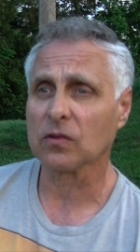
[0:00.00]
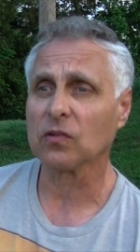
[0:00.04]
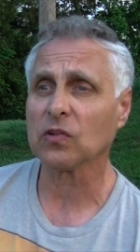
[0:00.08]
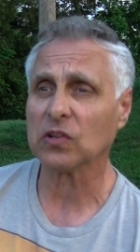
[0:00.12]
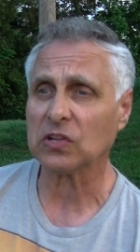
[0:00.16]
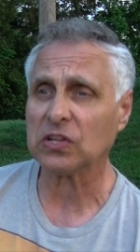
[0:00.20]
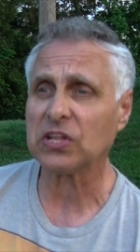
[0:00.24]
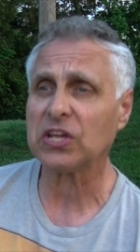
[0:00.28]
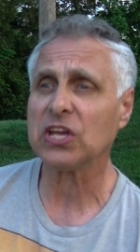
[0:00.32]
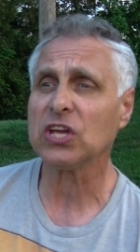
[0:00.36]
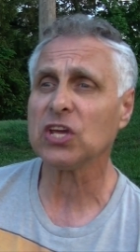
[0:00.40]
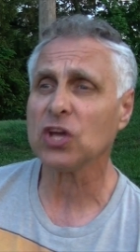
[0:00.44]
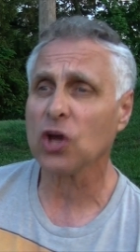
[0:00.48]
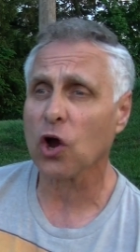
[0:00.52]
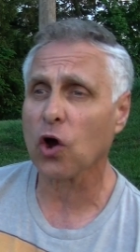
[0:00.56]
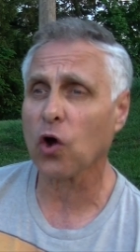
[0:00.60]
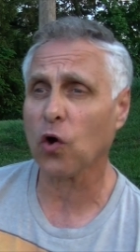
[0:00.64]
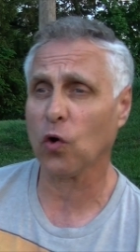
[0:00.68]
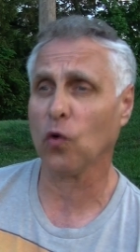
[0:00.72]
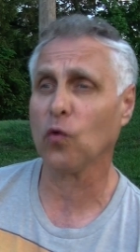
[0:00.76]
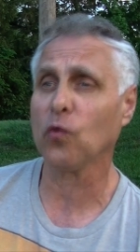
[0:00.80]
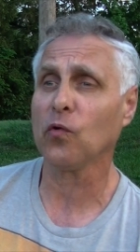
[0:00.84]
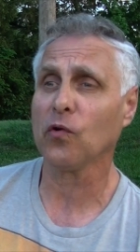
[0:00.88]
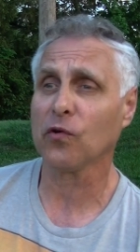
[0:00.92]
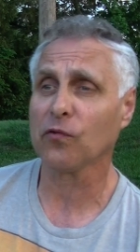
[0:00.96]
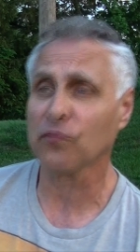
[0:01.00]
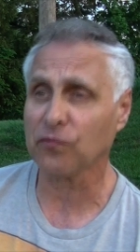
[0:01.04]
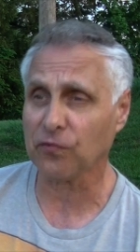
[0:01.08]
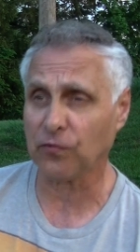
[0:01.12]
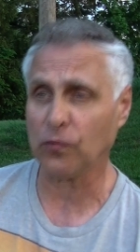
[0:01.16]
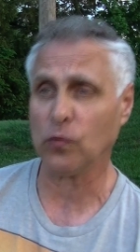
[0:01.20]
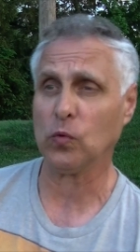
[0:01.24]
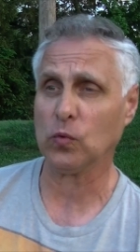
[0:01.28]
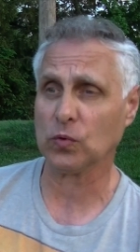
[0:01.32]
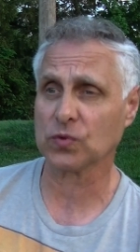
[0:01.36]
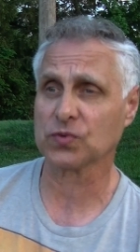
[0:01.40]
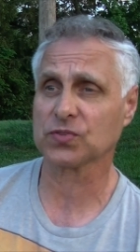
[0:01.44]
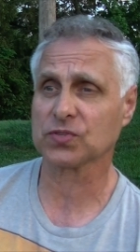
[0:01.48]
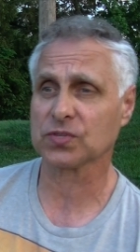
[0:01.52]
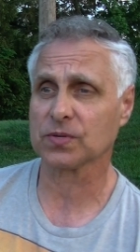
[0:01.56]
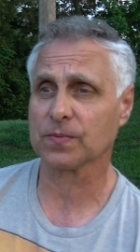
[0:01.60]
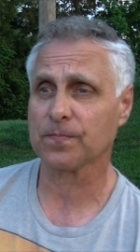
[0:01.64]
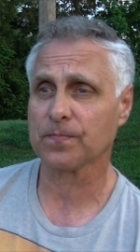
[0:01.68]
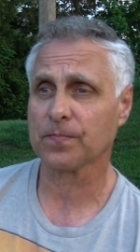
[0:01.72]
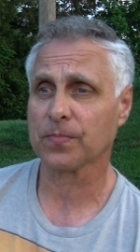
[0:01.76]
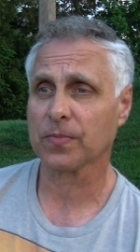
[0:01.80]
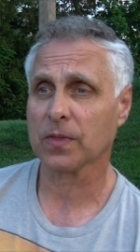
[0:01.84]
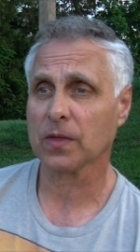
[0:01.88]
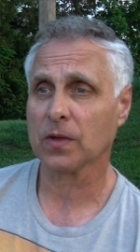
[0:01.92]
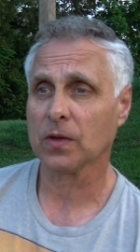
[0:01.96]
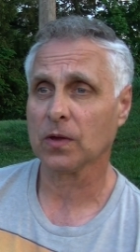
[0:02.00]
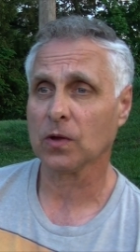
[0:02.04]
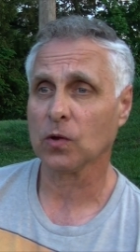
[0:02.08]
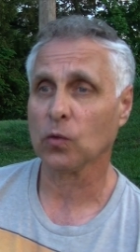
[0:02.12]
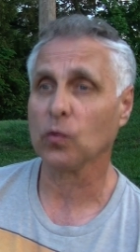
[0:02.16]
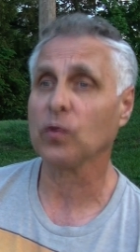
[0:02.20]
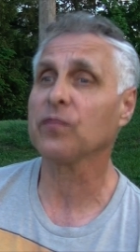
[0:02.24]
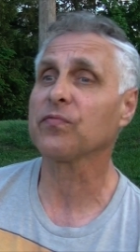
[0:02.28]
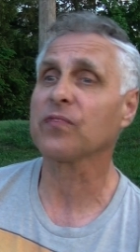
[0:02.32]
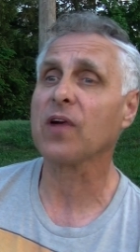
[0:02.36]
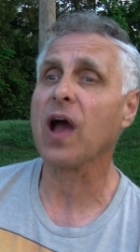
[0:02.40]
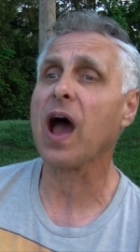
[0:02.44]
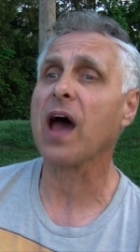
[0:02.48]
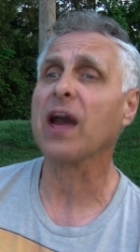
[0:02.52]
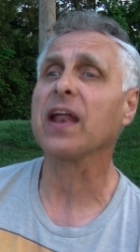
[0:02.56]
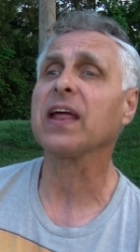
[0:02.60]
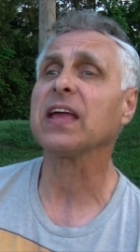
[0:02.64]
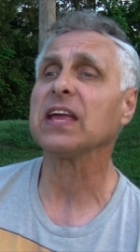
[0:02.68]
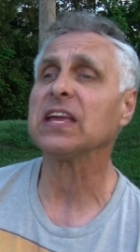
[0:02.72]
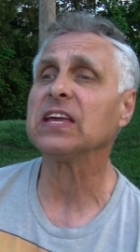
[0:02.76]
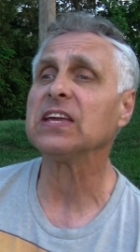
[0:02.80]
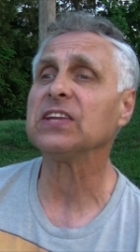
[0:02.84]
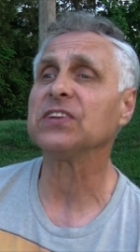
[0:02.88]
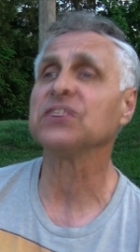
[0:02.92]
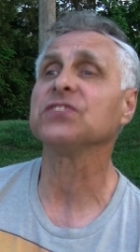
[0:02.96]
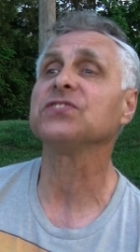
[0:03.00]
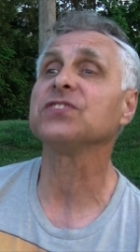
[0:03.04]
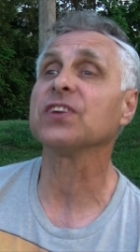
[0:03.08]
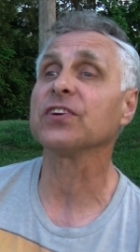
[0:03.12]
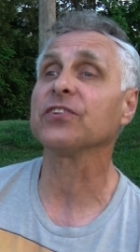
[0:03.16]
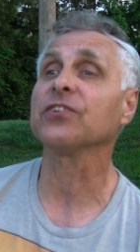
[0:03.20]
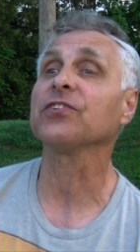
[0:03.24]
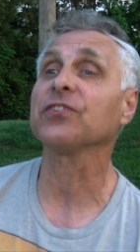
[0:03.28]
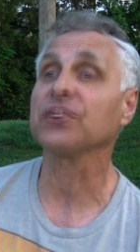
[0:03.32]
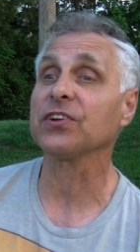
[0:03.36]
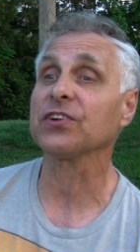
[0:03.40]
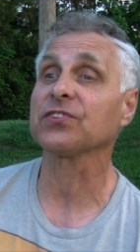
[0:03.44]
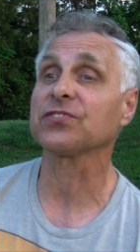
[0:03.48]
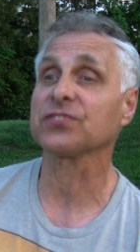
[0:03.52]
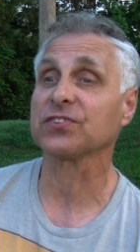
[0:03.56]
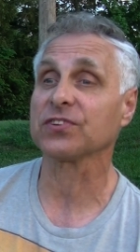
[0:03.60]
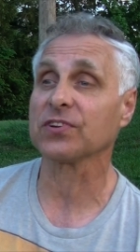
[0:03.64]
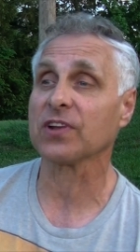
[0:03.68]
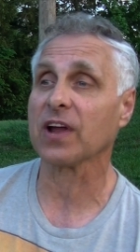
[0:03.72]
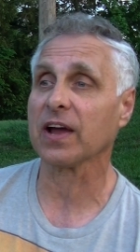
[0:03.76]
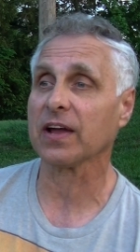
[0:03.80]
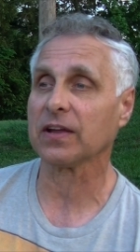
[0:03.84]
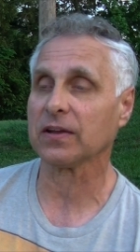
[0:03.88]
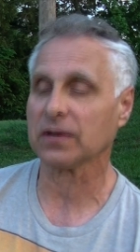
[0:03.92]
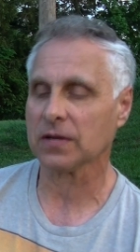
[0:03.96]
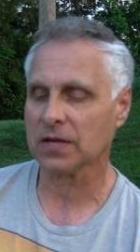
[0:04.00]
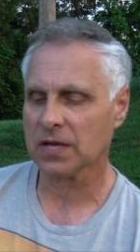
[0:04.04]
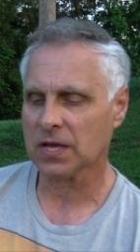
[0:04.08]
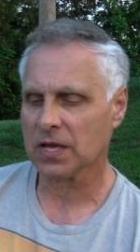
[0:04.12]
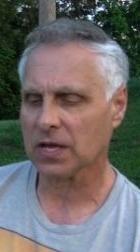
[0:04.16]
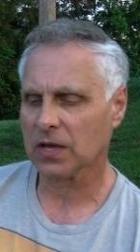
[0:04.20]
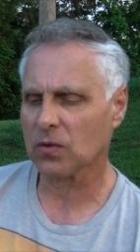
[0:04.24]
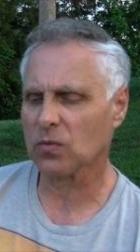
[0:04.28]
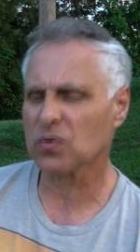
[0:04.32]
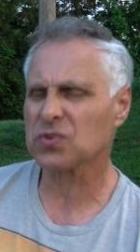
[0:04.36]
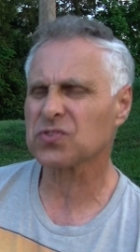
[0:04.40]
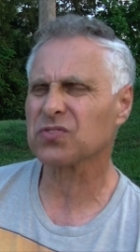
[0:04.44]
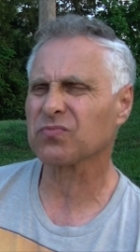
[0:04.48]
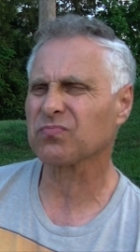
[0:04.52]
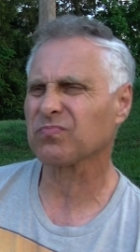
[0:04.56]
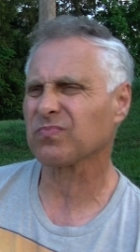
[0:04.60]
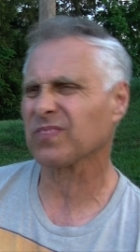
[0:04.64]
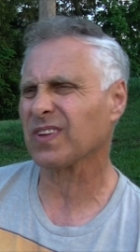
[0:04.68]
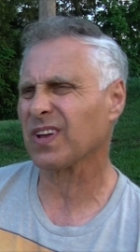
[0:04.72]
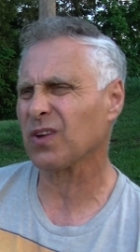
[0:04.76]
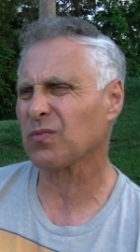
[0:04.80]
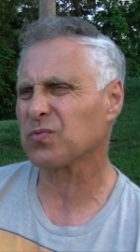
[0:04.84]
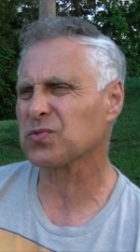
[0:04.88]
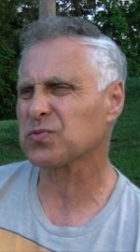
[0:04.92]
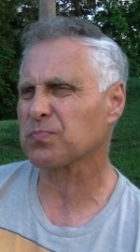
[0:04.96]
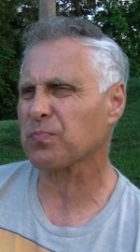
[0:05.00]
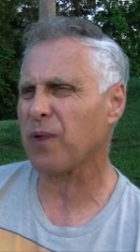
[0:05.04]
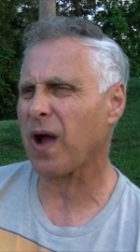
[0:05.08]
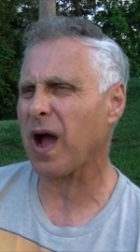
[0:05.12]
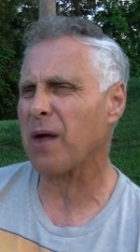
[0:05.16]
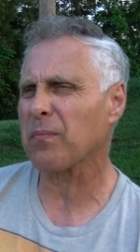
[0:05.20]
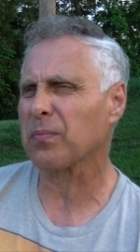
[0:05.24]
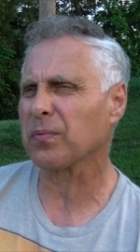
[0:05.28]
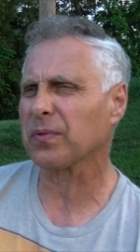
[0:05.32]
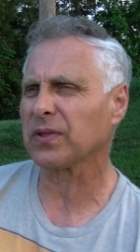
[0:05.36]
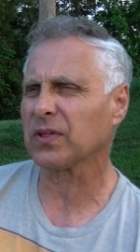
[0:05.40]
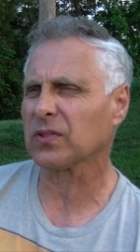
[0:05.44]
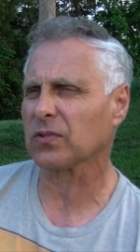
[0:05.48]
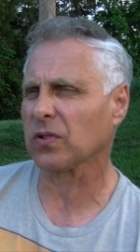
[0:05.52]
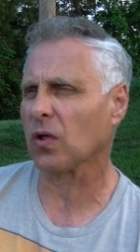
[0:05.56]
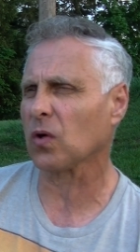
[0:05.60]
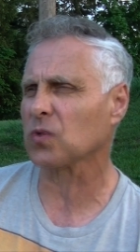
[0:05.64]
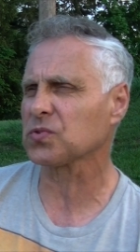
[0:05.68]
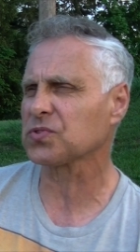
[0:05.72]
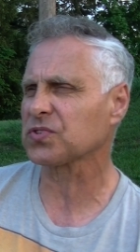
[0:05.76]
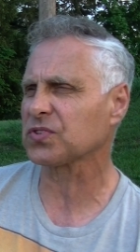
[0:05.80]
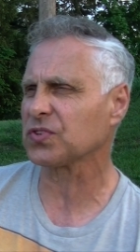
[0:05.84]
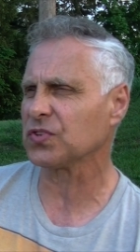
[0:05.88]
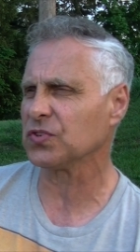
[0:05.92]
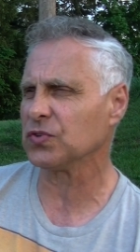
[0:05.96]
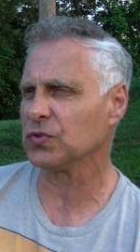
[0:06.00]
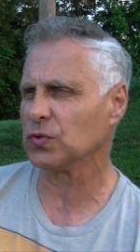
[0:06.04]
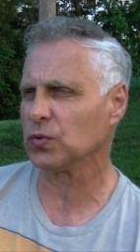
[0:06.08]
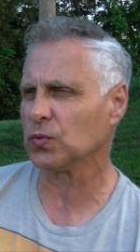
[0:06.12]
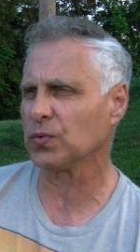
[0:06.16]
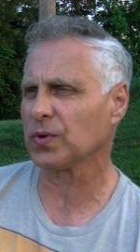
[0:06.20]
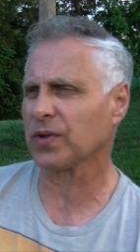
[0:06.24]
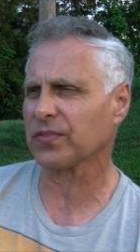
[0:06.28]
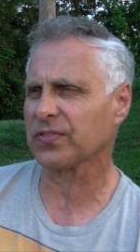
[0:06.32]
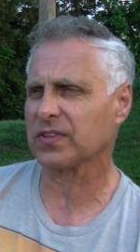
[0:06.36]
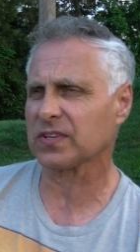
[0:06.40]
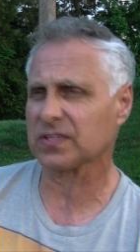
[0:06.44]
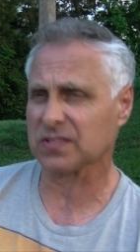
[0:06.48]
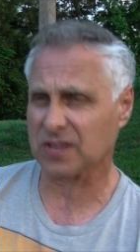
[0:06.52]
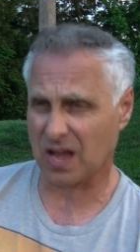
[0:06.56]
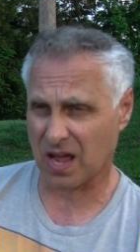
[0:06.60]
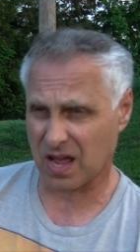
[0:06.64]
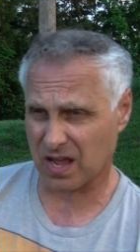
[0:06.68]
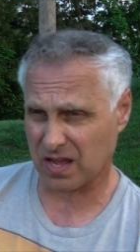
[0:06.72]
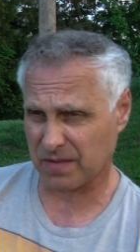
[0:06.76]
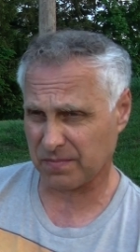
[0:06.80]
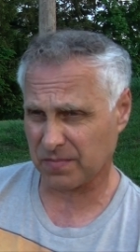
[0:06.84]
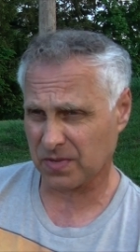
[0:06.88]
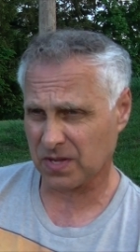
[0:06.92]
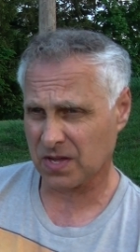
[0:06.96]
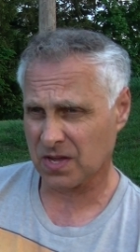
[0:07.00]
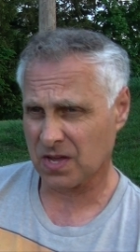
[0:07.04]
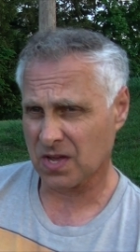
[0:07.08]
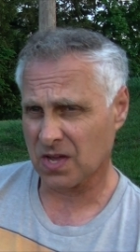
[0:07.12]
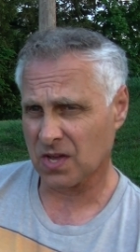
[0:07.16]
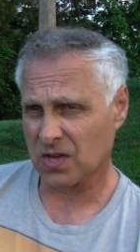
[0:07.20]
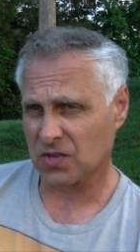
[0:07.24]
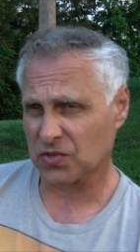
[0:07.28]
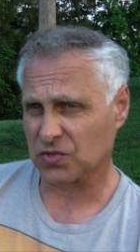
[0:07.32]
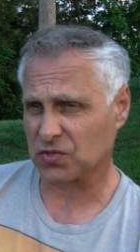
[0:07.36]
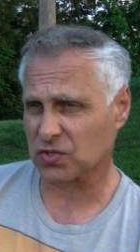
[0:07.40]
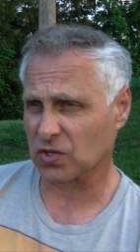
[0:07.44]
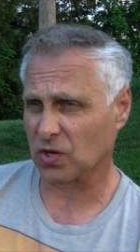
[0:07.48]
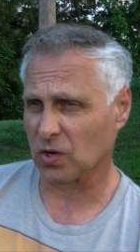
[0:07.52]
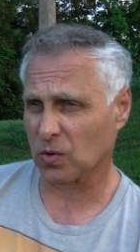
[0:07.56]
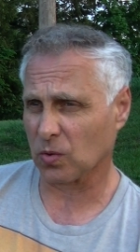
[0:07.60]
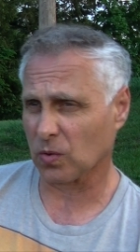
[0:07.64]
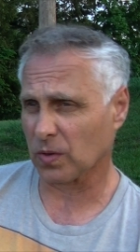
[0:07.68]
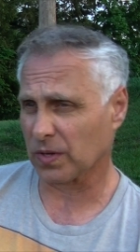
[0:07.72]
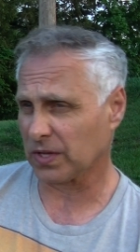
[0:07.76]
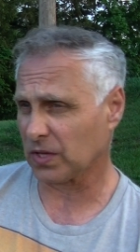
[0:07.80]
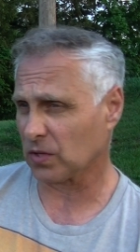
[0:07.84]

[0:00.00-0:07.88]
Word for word: Lee Ho Fuchs. We've got to eat dinner here tonight. It was it was probably close to noon at the time, so